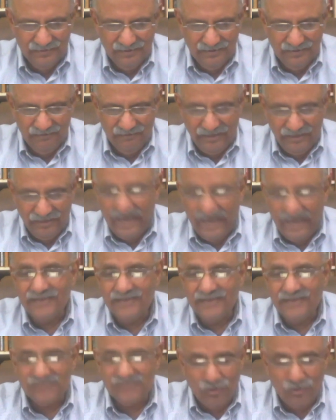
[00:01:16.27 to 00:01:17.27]
whereas the
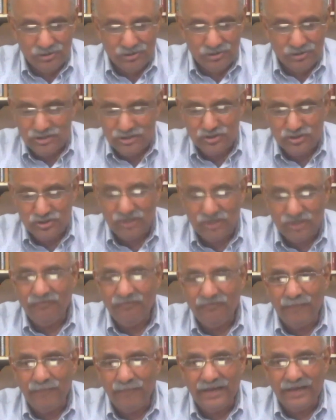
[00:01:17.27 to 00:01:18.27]
Constitution of
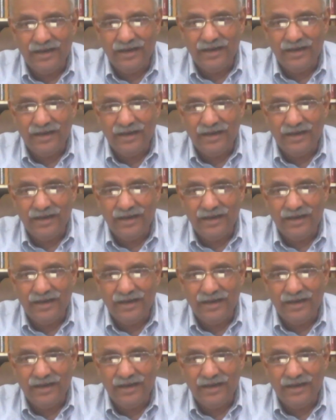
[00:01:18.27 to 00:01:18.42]
America